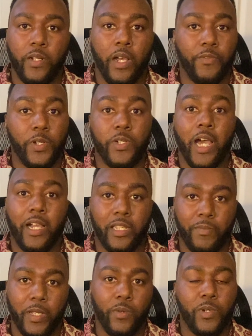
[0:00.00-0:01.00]
of your
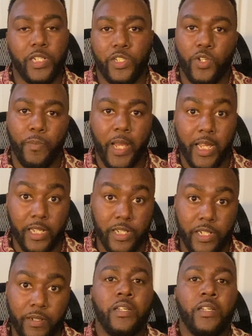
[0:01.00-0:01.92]
document, which is your page.